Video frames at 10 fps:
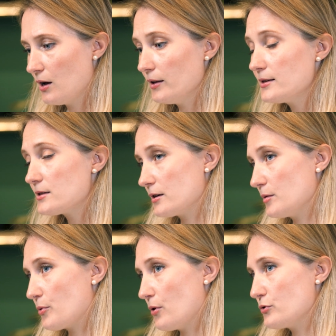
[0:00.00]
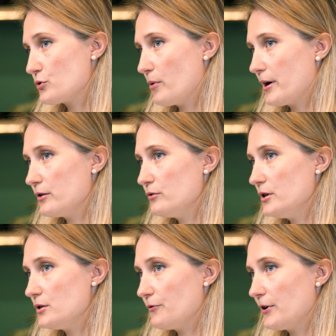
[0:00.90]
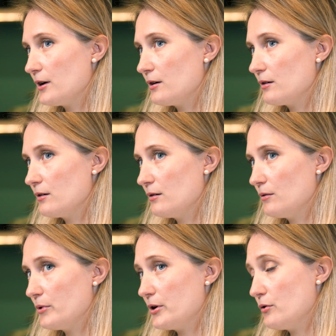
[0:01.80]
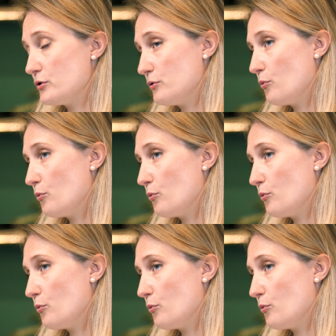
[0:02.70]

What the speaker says: holistic approach where you need to think when you're